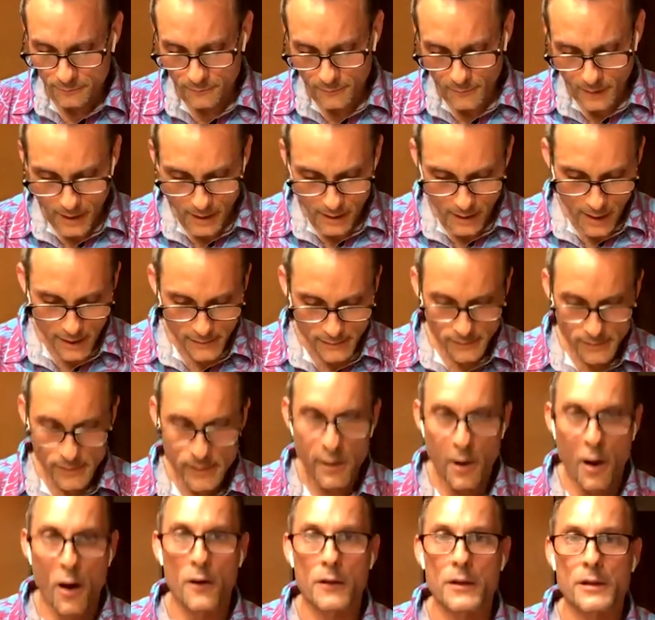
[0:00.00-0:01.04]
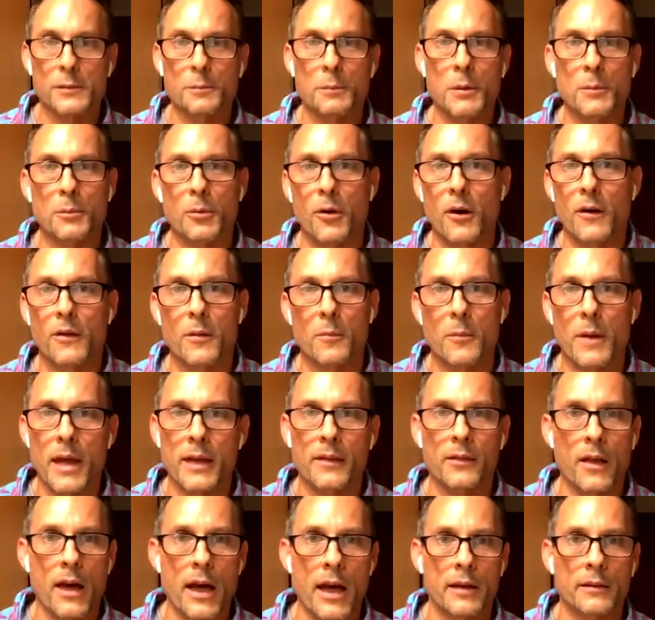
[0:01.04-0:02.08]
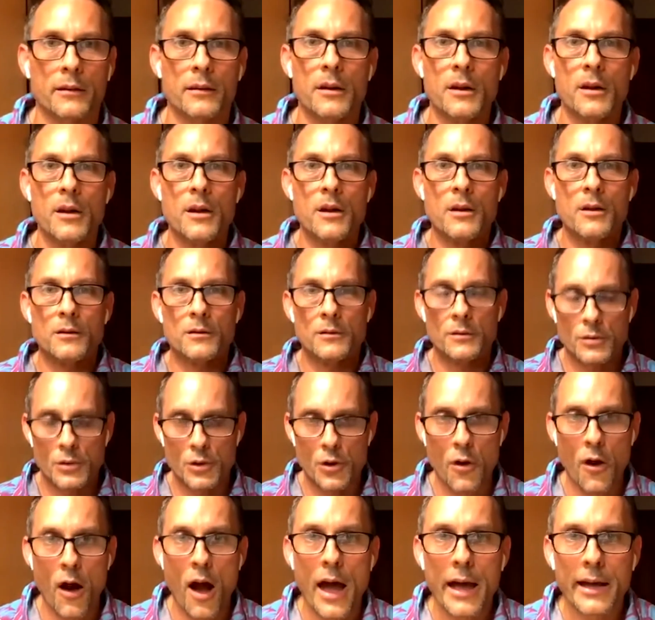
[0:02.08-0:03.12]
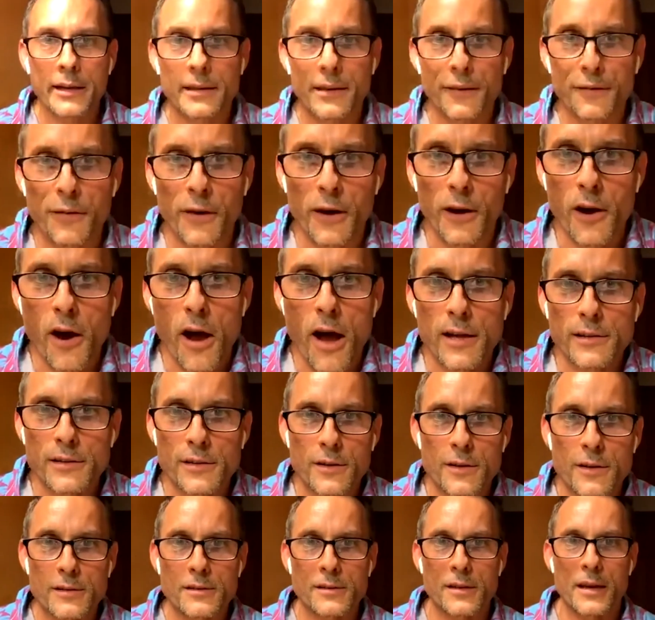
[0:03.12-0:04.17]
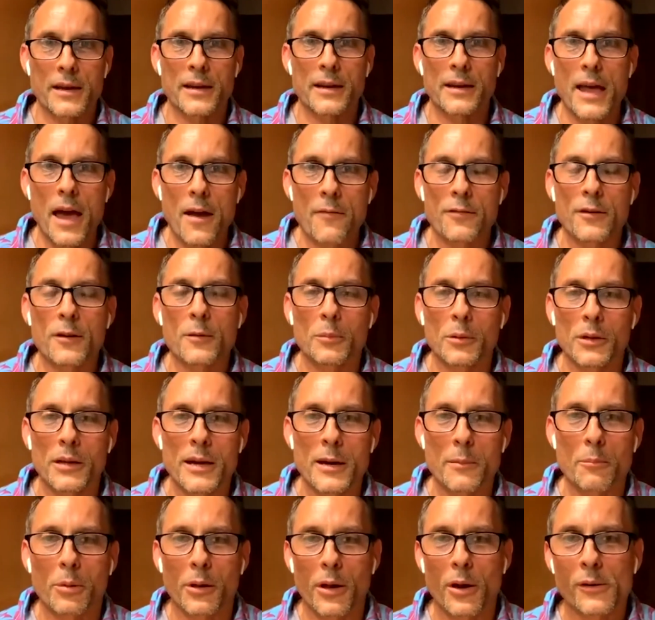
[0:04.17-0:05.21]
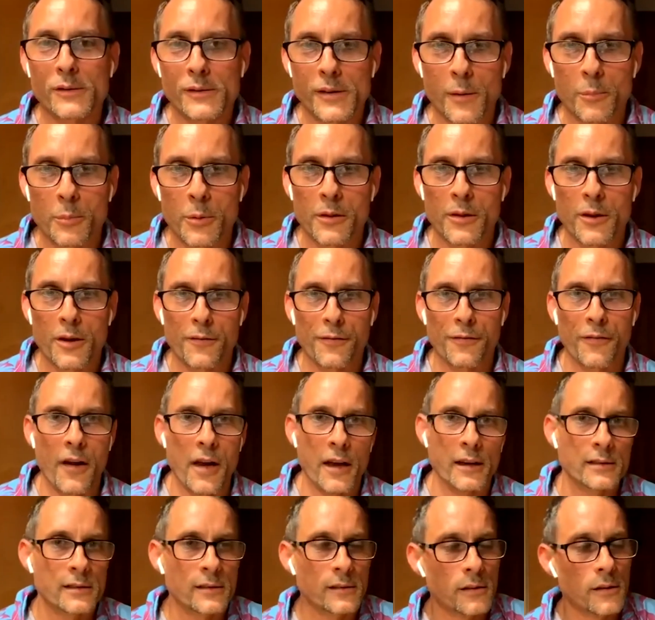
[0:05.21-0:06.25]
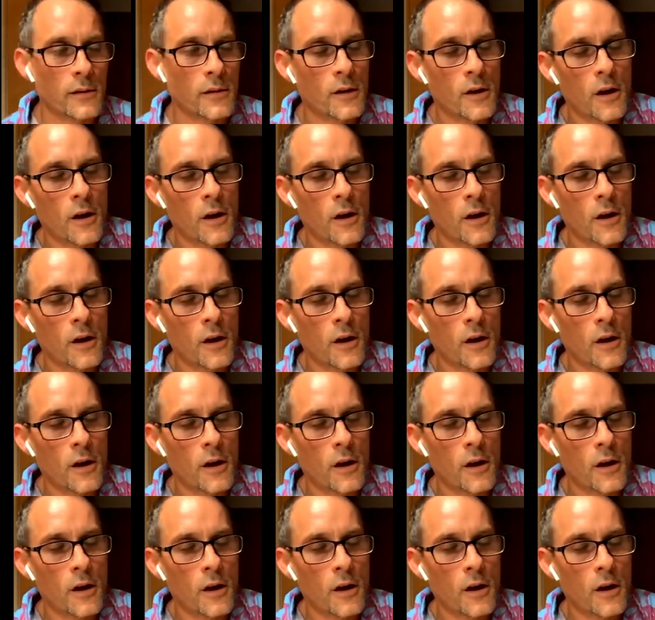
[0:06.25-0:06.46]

and I see all these people on the mainland trying different concerts, and inevitably it blows up in their face.